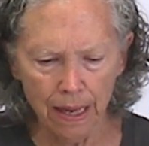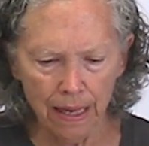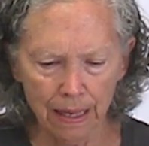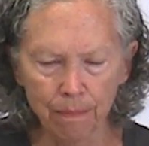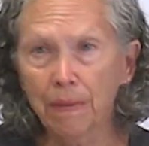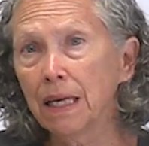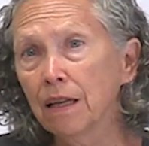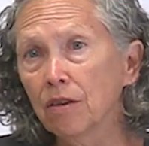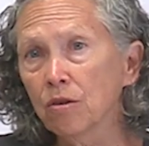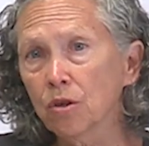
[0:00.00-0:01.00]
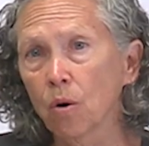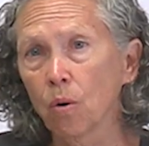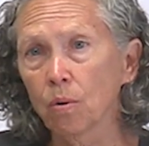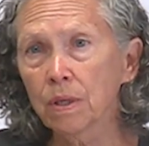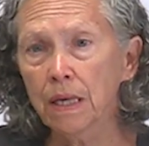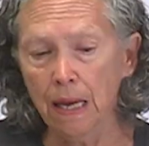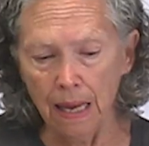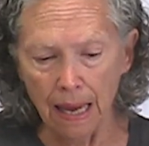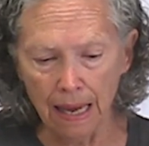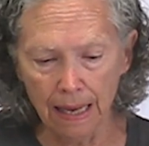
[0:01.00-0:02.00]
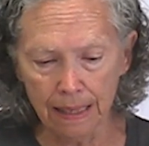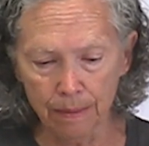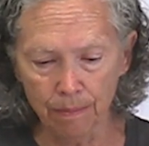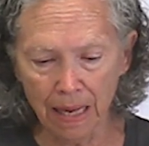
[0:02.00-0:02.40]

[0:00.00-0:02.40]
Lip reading: in meeting those goals and